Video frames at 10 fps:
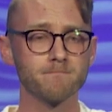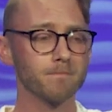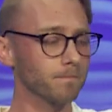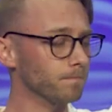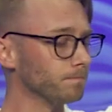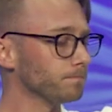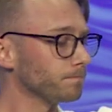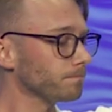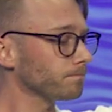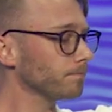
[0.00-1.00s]

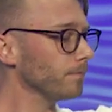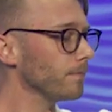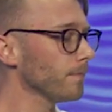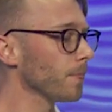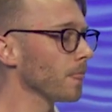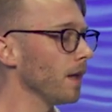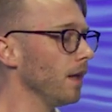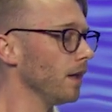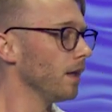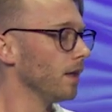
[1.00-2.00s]
(no one is talking)